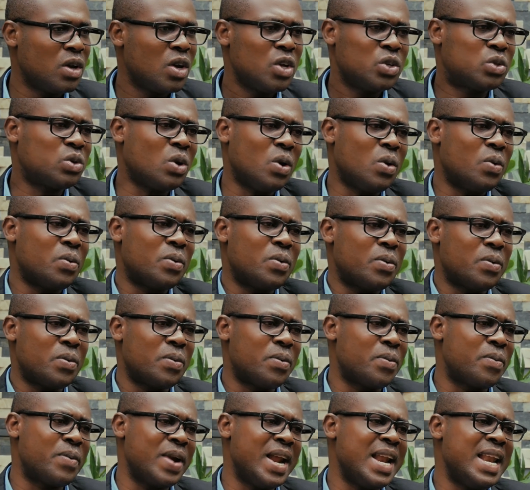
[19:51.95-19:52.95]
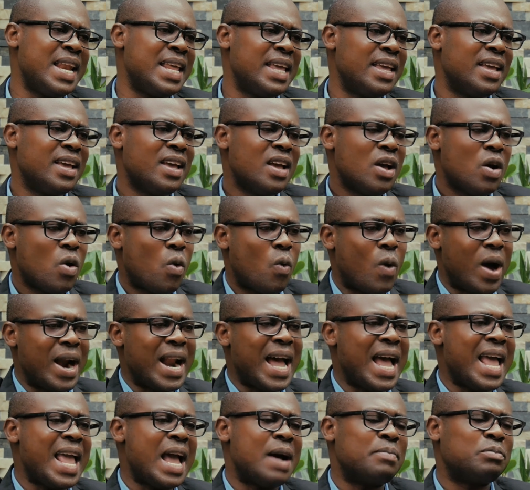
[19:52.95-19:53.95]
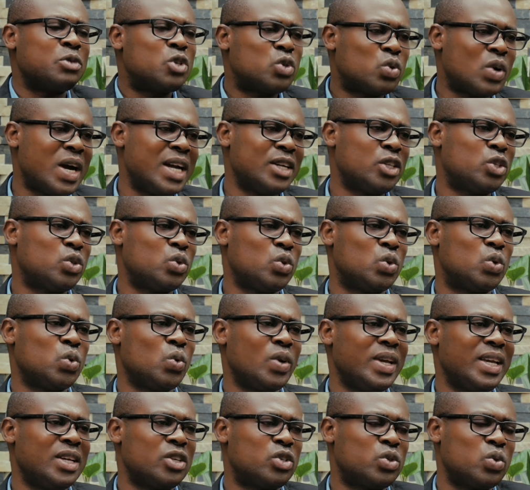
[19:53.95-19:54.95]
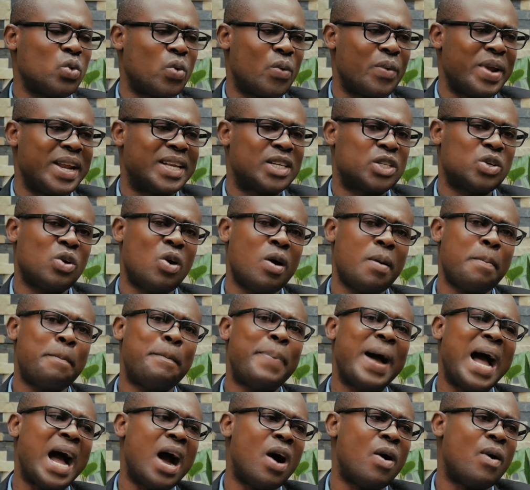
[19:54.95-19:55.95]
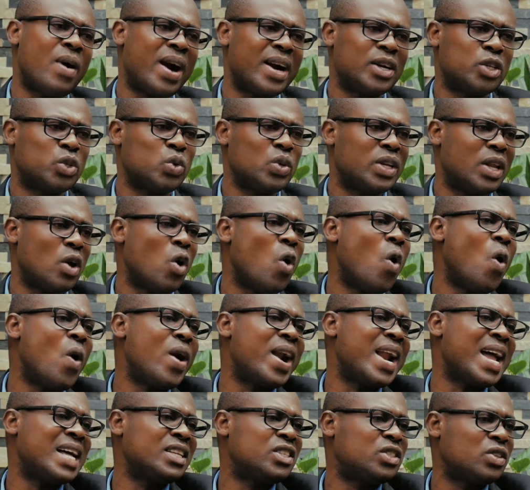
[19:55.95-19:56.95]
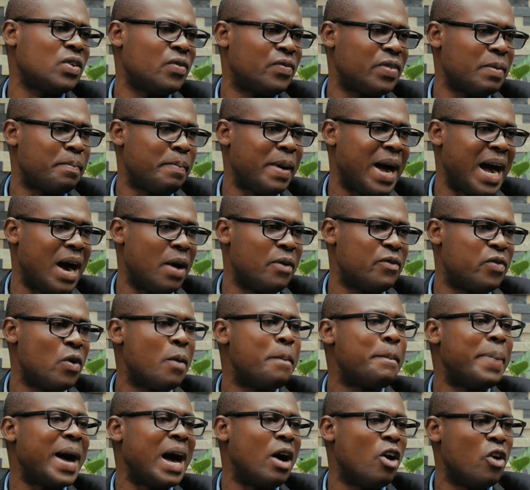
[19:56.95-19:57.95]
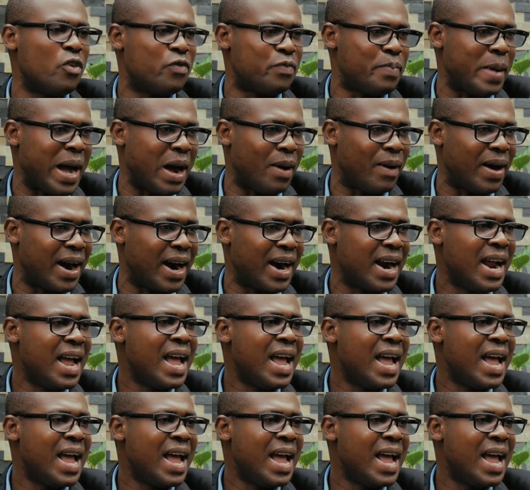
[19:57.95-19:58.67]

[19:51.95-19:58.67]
So really, what I am trying to do is to return power to the owners of power.